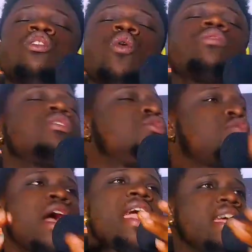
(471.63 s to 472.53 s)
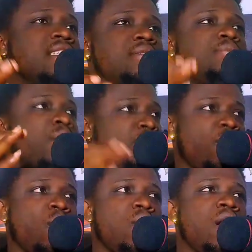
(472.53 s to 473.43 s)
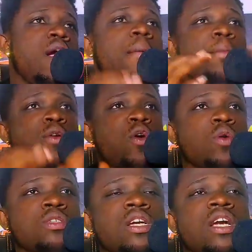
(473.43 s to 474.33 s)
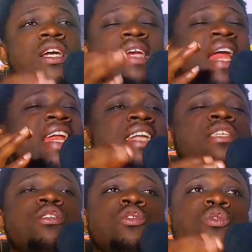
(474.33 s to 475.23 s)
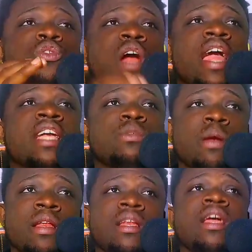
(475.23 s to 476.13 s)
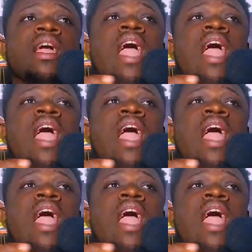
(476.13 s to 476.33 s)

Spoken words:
Don't try it before because the details you will try it with it,